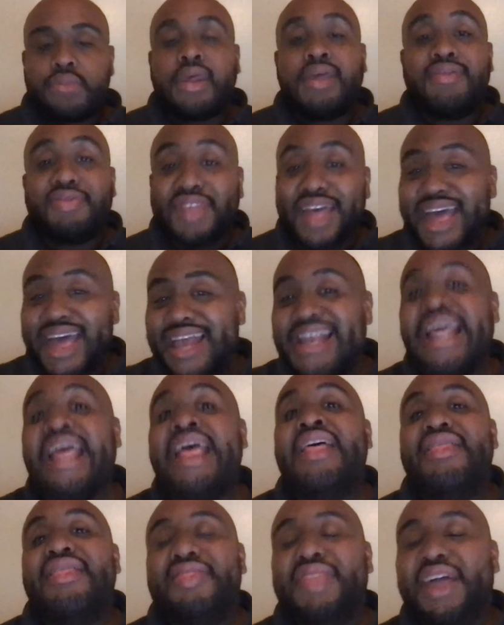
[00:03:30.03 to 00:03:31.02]
Then
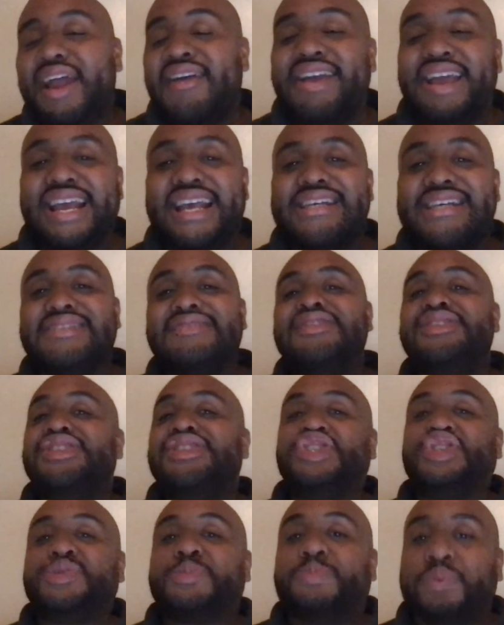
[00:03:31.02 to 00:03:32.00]
there is the
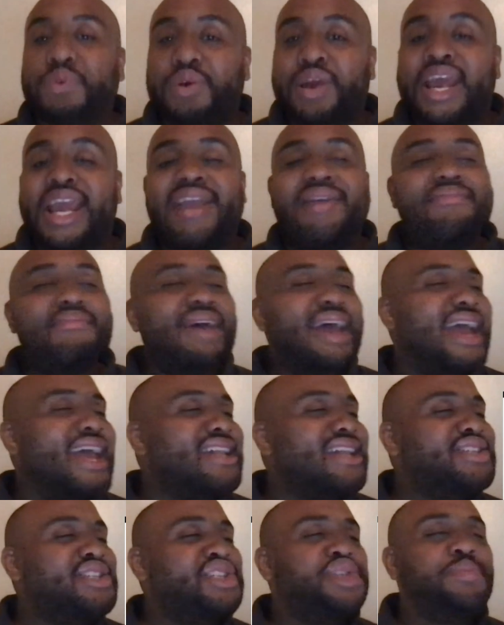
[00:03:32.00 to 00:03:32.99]
spring,
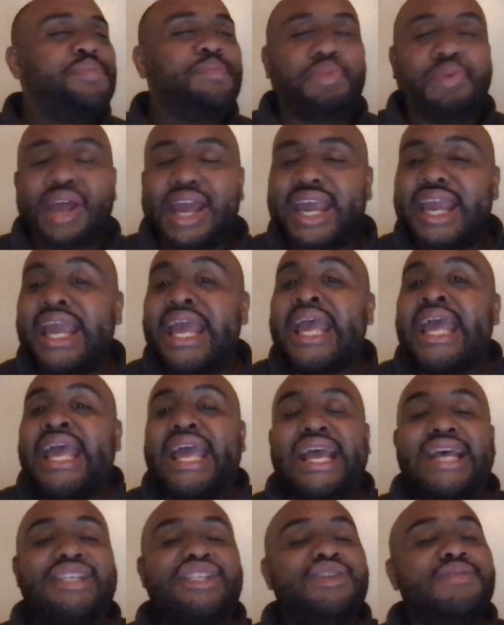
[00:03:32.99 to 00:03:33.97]
man. Spring
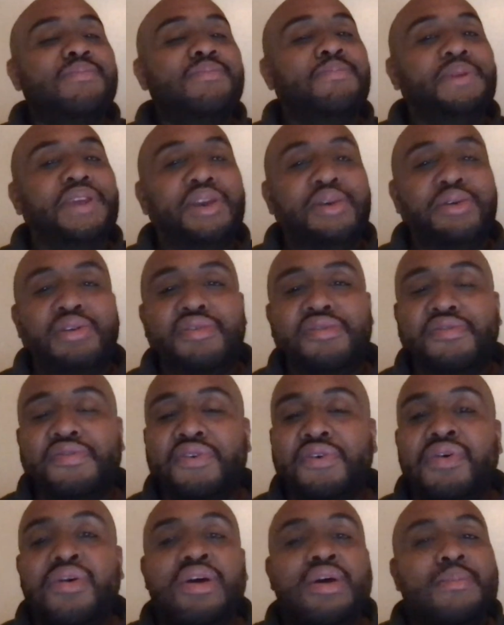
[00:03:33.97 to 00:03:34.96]
is a
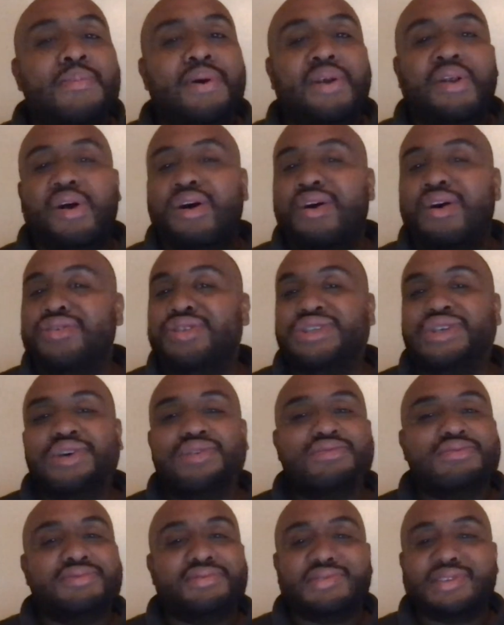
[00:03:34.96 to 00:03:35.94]
beautiful, but
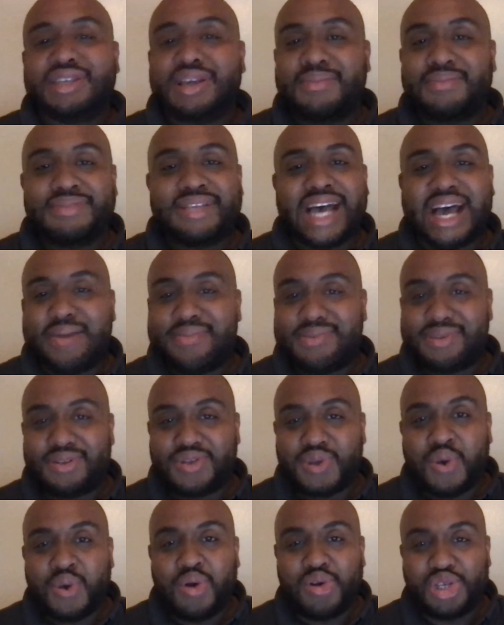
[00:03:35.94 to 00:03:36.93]
also sometimes a
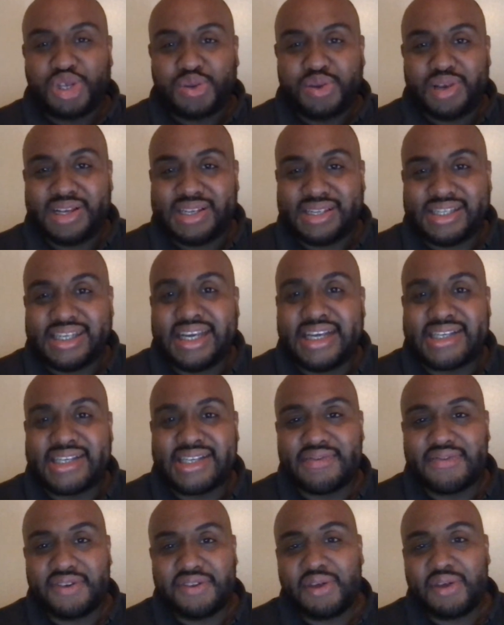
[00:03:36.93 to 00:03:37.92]
torturing
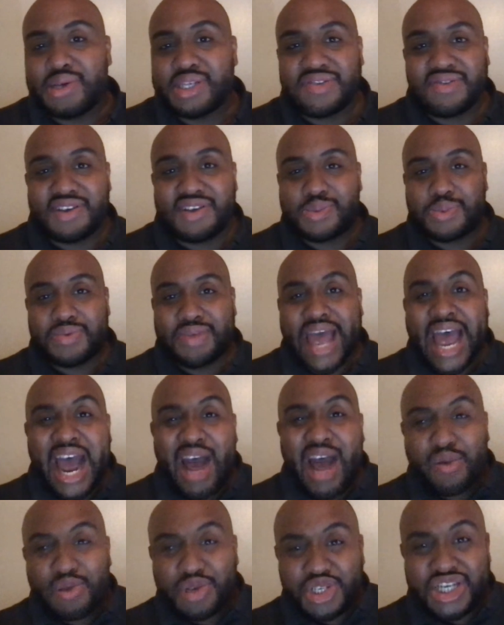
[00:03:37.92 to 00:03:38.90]
season for those of us with
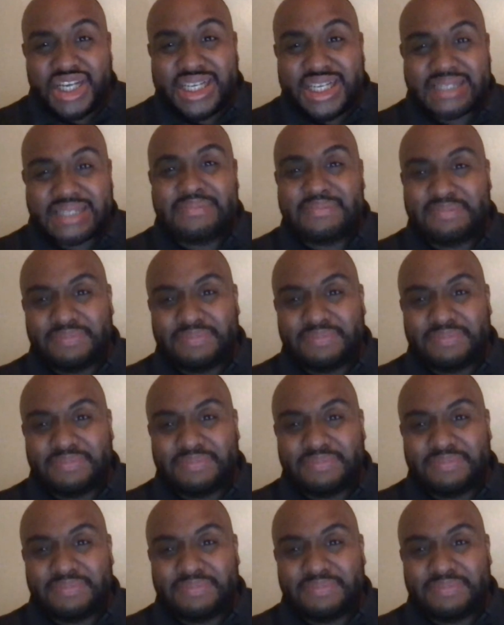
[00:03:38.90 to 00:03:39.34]
allergies.